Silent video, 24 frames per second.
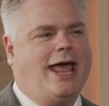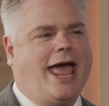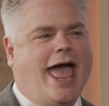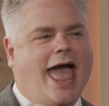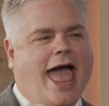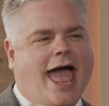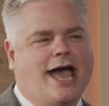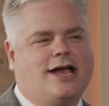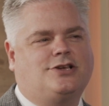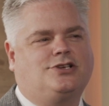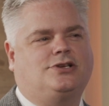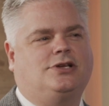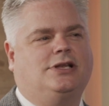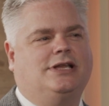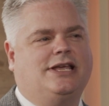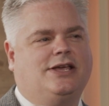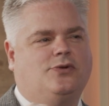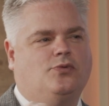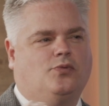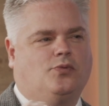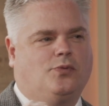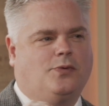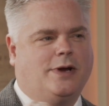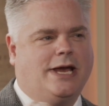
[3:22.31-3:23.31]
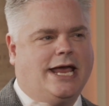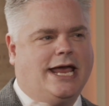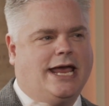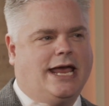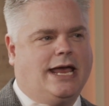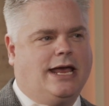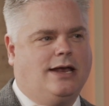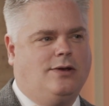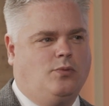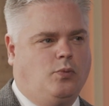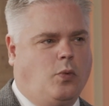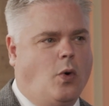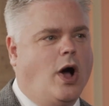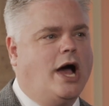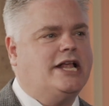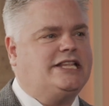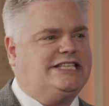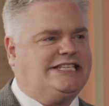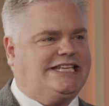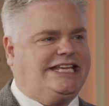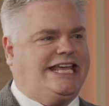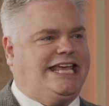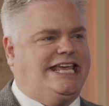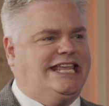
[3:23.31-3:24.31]
actually read
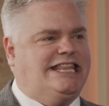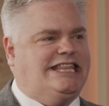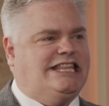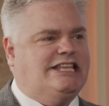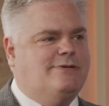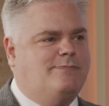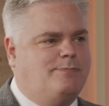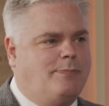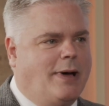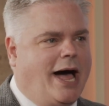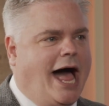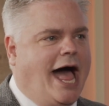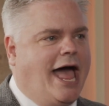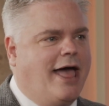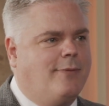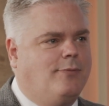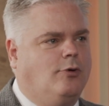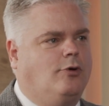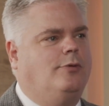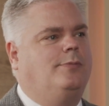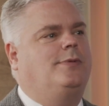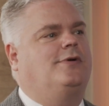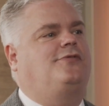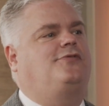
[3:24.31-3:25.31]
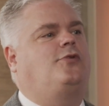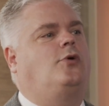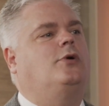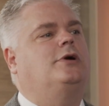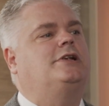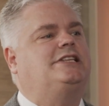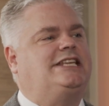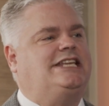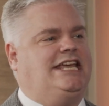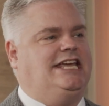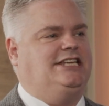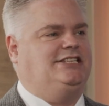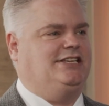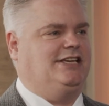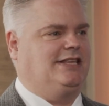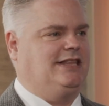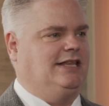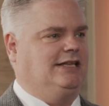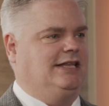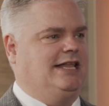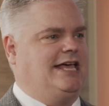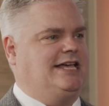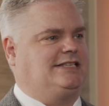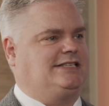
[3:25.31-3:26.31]
what's in the Bible before teaching the
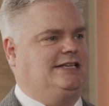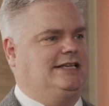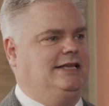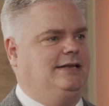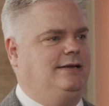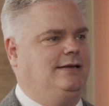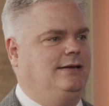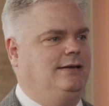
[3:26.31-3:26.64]
lesson.